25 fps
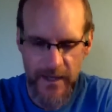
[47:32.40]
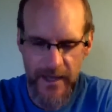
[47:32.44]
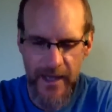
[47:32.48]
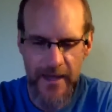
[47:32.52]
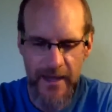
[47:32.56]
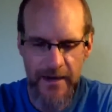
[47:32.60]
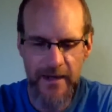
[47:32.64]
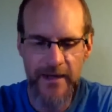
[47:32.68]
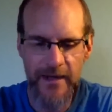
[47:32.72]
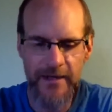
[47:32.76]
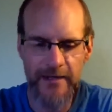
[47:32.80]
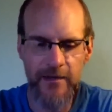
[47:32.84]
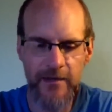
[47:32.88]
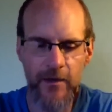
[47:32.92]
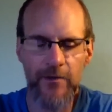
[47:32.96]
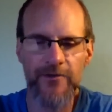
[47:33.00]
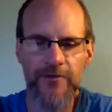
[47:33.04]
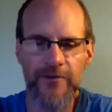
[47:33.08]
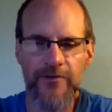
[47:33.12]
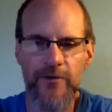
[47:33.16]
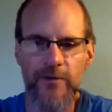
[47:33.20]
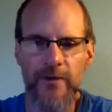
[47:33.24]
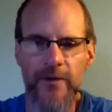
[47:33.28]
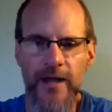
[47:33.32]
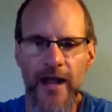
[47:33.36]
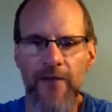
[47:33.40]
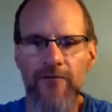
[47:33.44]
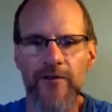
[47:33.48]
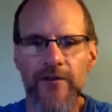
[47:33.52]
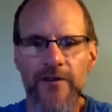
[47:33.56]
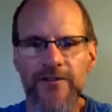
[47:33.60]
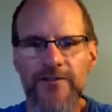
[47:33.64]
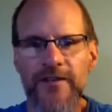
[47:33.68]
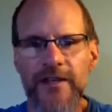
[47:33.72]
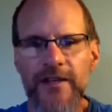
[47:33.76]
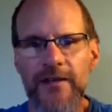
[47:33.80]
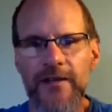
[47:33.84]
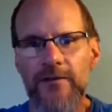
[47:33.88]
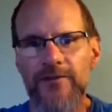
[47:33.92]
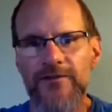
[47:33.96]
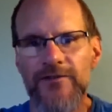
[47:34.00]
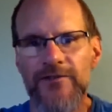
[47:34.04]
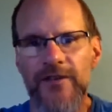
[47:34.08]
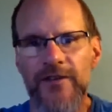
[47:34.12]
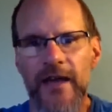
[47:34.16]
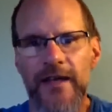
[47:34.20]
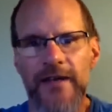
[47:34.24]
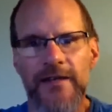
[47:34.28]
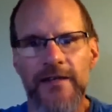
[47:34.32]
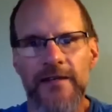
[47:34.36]
and I go through every single
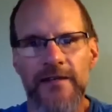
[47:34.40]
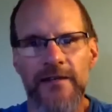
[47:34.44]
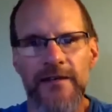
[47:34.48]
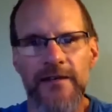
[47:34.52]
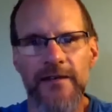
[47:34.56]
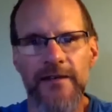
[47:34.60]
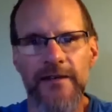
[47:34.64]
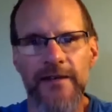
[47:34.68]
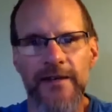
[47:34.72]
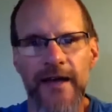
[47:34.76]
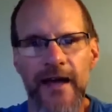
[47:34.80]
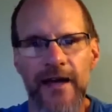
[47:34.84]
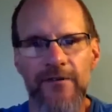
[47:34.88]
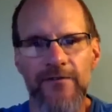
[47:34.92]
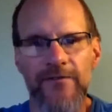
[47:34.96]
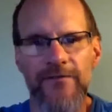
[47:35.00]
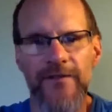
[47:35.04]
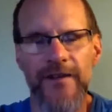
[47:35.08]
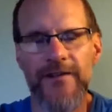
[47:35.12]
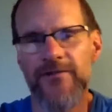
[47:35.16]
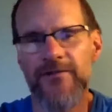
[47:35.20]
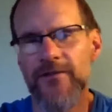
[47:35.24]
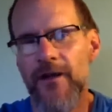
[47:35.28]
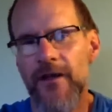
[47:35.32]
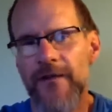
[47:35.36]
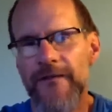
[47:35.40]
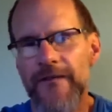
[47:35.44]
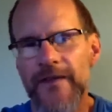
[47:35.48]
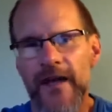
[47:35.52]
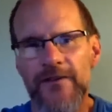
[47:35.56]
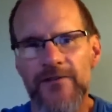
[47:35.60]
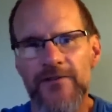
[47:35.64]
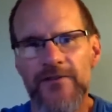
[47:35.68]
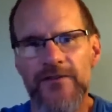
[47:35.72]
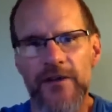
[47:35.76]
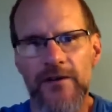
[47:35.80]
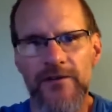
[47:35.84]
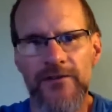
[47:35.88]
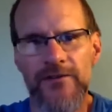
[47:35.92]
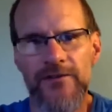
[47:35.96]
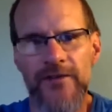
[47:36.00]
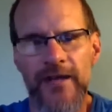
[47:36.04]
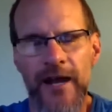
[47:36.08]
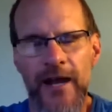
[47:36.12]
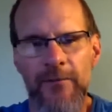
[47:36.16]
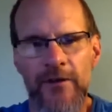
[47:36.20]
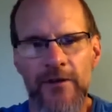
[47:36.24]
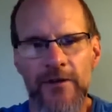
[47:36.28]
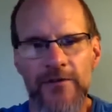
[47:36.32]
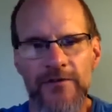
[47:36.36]
setting and feature on the X series
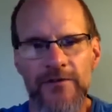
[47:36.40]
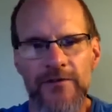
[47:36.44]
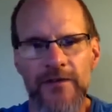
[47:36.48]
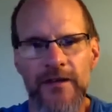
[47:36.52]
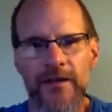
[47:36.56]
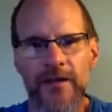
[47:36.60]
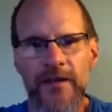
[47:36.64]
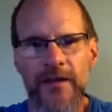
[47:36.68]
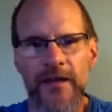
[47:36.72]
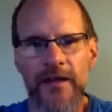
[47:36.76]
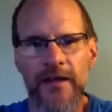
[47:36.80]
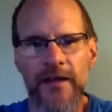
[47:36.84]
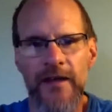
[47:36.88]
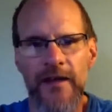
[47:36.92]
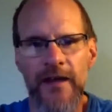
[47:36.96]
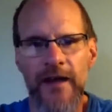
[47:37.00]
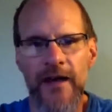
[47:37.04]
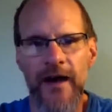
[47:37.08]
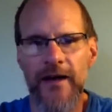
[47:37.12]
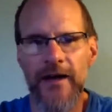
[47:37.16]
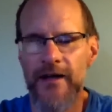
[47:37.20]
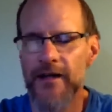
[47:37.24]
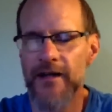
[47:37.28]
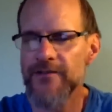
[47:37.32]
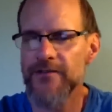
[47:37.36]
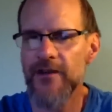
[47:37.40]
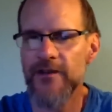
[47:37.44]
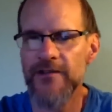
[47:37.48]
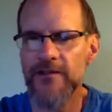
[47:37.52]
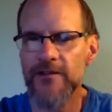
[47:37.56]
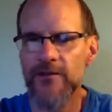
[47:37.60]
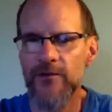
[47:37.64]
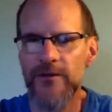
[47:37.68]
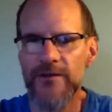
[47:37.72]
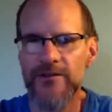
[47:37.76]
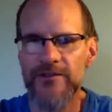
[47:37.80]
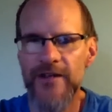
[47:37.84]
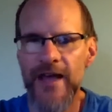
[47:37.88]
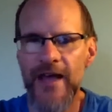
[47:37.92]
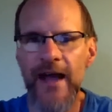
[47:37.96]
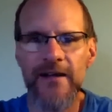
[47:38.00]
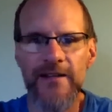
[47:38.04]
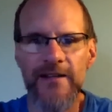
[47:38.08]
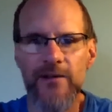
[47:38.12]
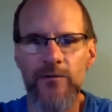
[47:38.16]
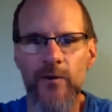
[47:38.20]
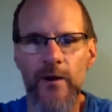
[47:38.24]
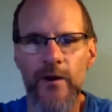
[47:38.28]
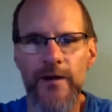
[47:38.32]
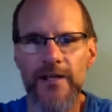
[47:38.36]
cameras. And I tell you
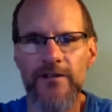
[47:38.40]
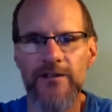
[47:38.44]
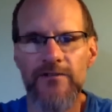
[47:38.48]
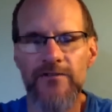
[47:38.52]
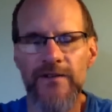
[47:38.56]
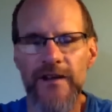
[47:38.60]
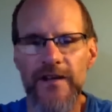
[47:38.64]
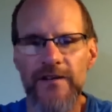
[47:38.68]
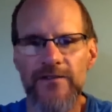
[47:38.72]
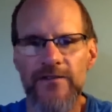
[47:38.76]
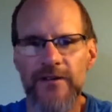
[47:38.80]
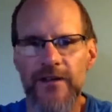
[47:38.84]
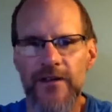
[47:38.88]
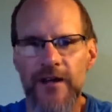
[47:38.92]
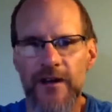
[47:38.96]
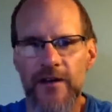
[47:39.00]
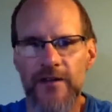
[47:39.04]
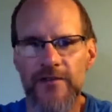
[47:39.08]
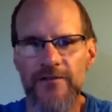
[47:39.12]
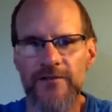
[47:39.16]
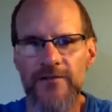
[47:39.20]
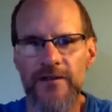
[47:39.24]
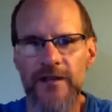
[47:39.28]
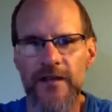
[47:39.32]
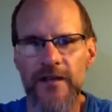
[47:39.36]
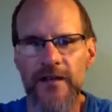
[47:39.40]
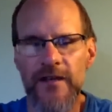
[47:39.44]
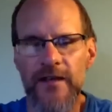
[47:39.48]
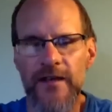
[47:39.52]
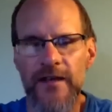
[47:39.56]
exactly what each feature does.